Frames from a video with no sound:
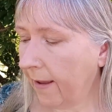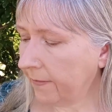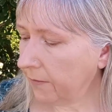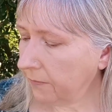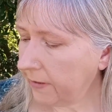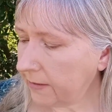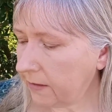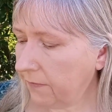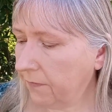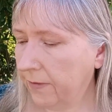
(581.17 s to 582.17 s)
And the
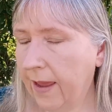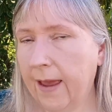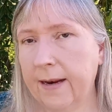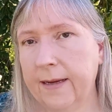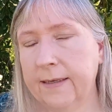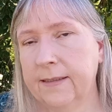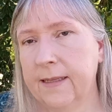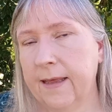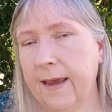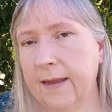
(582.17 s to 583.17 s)
reason for that is
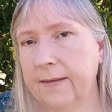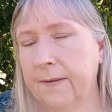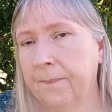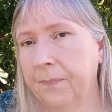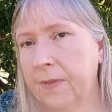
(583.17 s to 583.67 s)
that